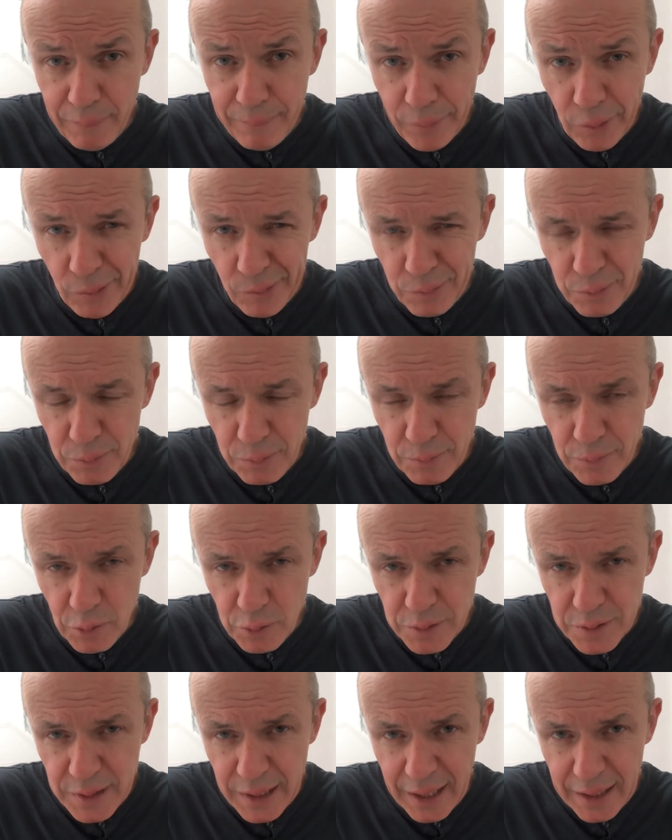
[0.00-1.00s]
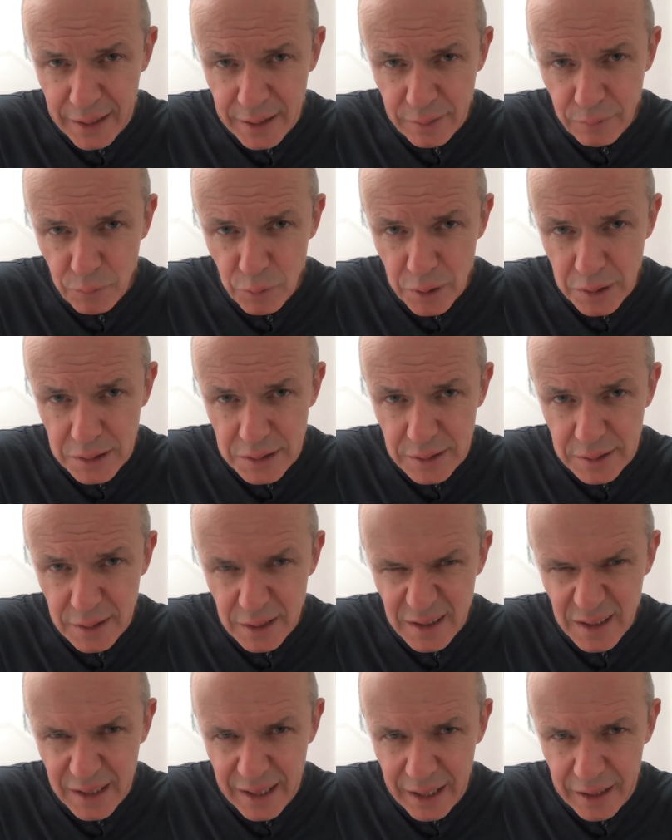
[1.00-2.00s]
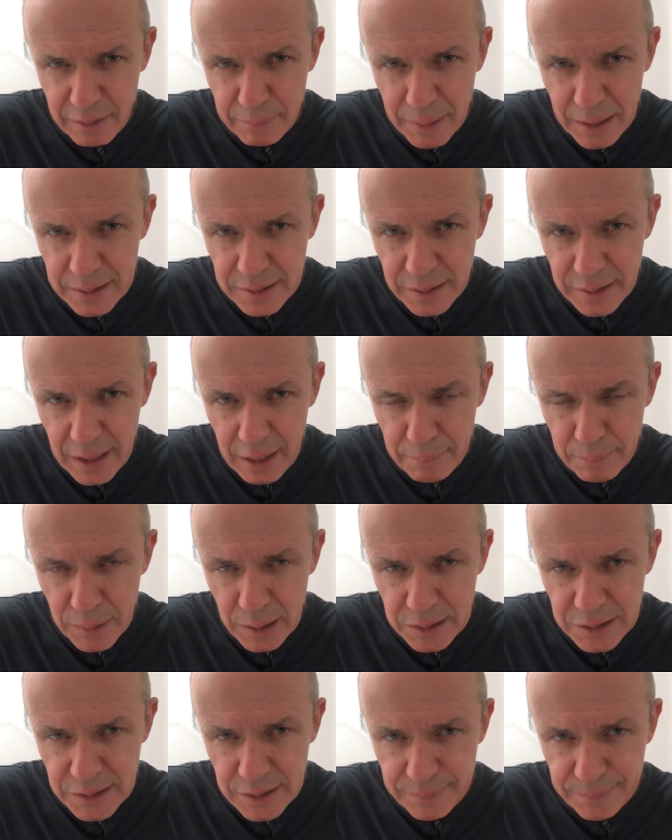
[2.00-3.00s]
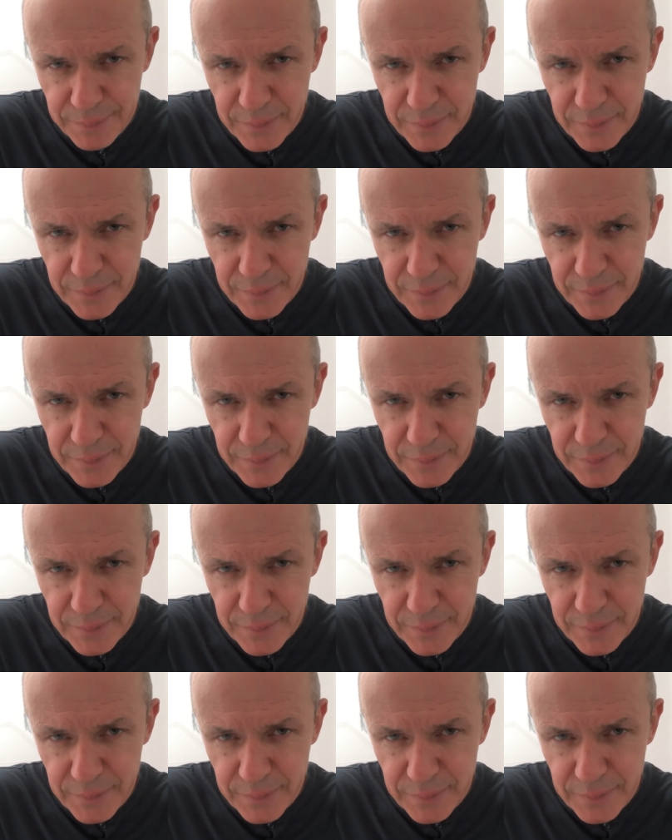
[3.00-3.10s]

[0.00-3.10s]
or those kind of words, doesn't kind of matter that much.